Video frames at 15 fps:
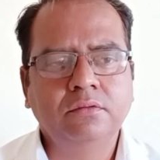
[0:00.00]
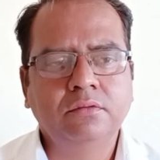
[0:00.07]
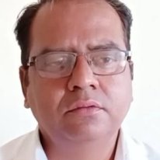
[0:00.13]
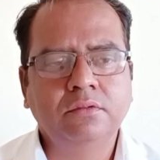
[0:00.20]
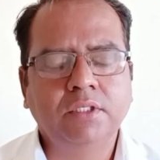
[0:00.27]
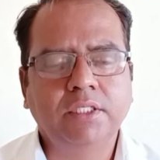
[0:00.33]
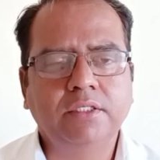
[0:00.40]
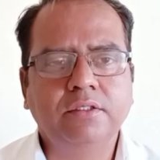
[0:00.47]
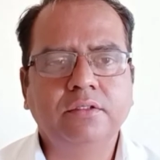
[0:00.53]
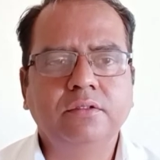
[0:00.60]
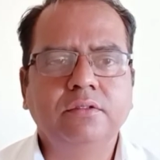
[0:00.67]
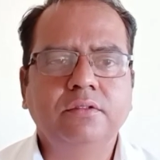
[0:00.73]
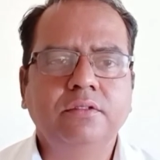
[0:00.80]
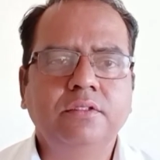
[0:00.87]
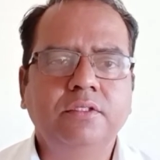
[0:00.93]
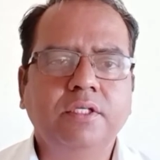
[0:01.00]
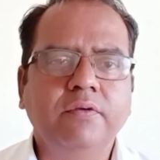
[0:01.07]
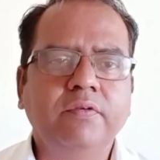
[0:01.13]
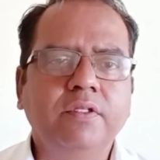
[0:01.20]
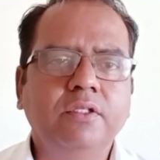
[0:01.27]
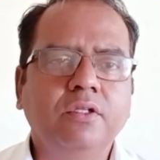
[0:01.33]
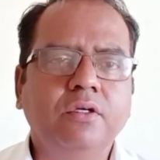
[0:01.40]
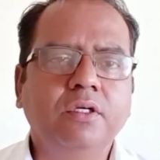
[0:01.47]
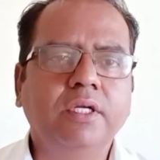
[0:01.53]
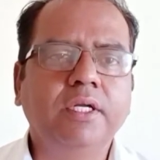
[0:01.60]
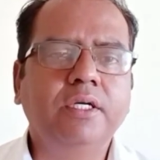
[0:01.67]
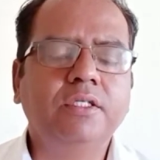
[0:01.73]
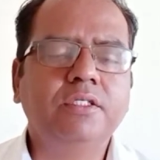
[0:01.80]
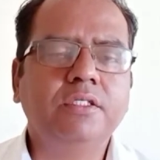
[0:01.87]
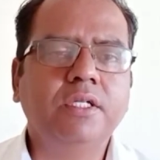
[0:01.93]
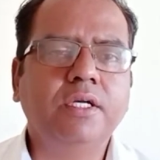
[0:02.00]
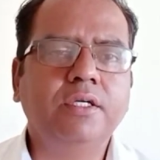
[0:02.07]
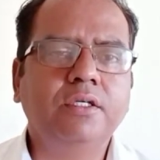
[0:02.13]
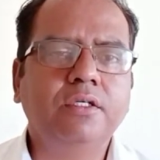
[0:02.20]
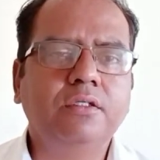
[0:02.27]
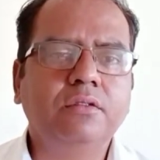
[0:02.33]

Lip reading: at 7th or 8th standard.